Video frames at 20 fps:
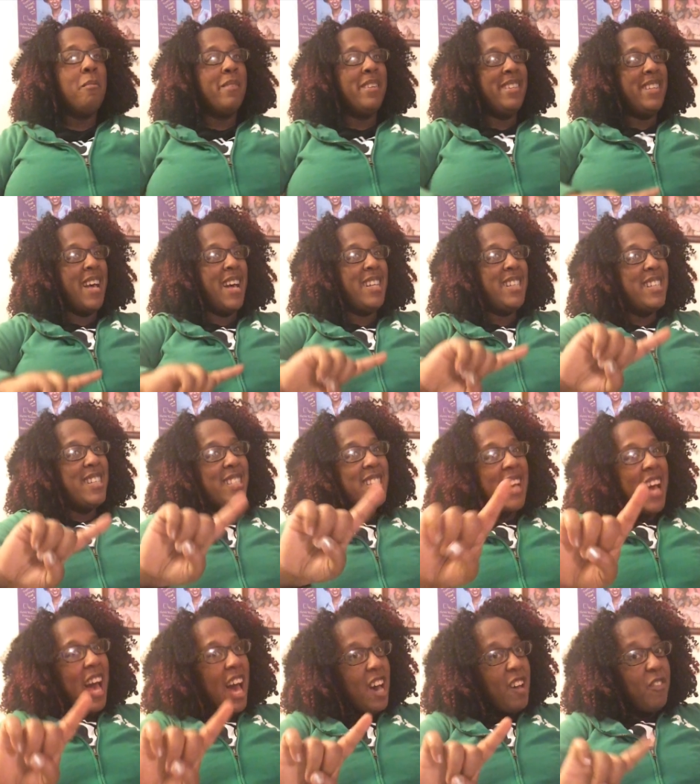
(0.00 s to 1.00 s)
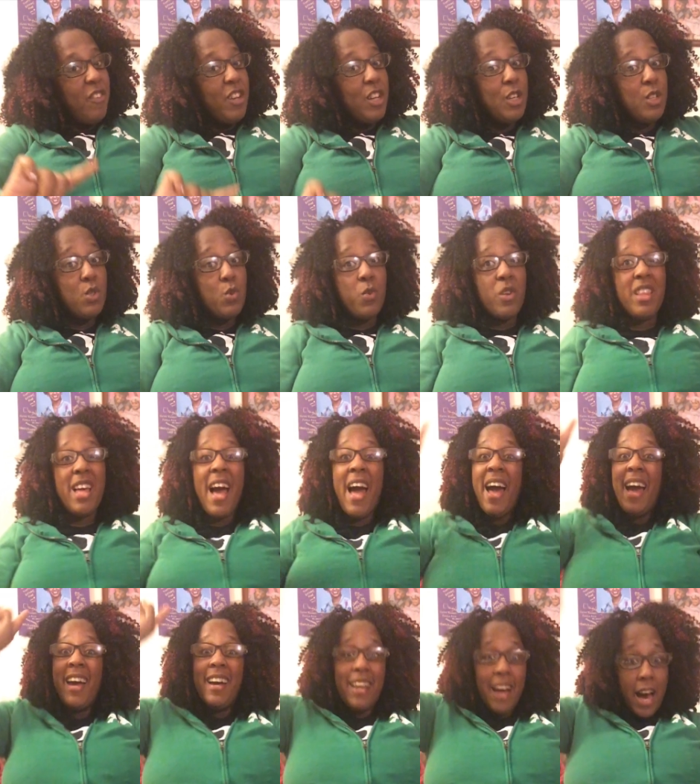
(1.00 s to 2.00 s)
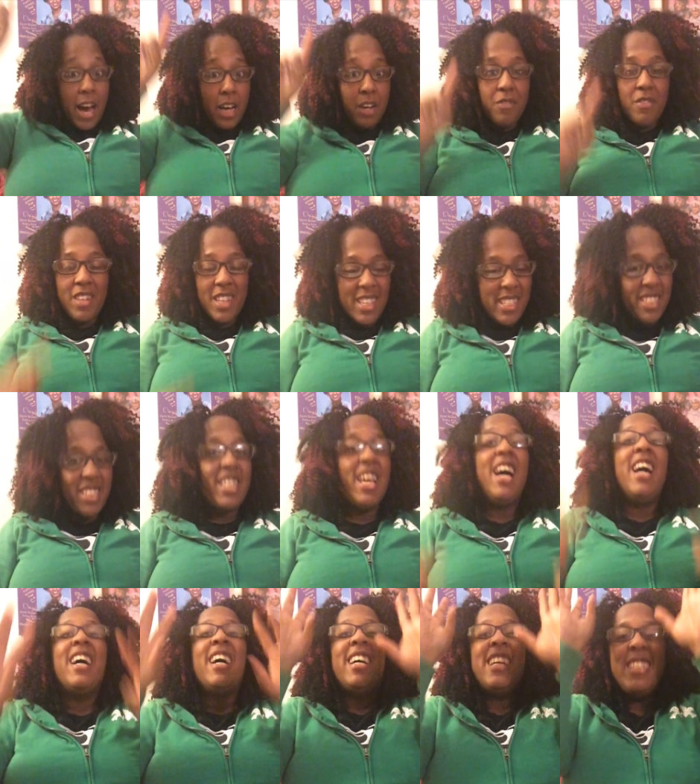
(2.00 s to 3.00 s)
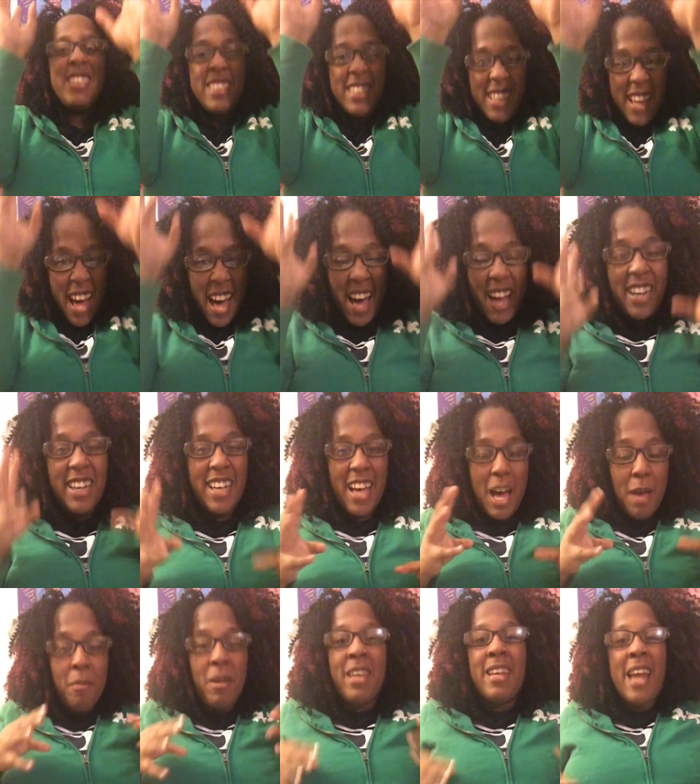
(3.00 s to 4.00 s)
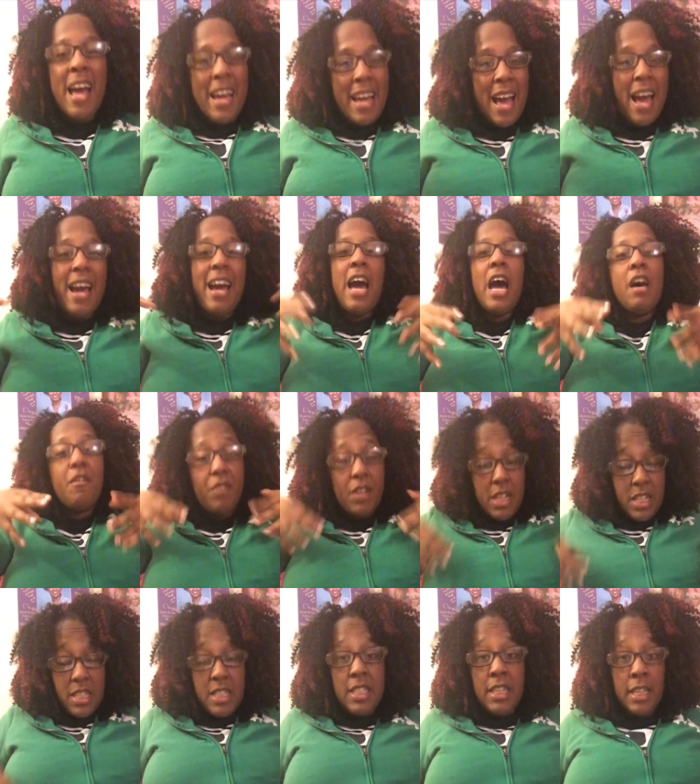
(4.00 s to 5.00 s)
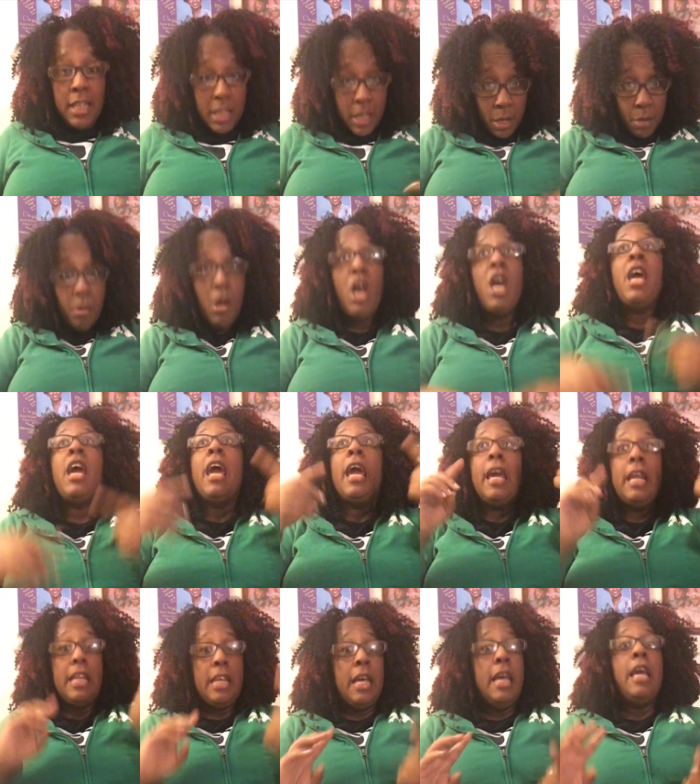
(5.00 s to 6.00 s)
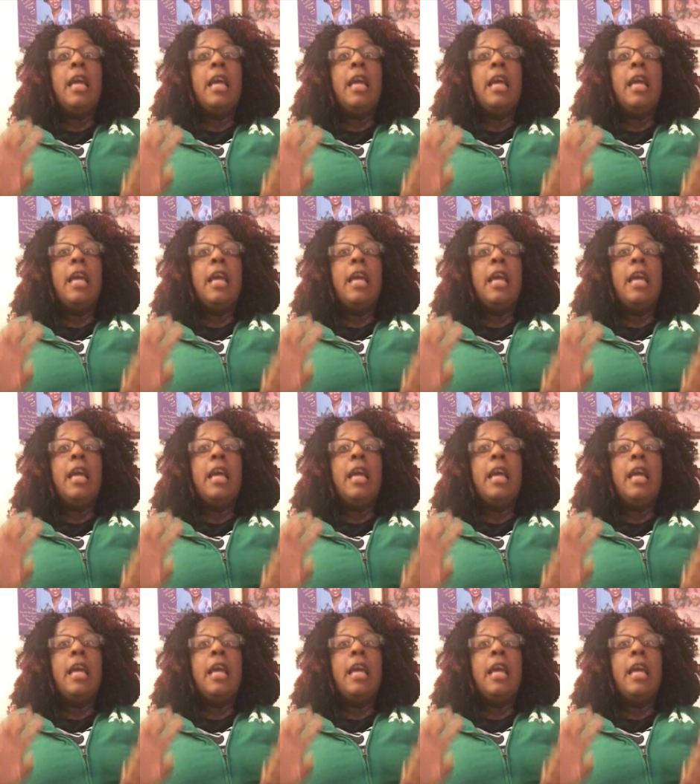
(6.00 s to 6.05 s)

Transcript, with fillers: not just confidence with confidence, because god got me and i got confidence in him and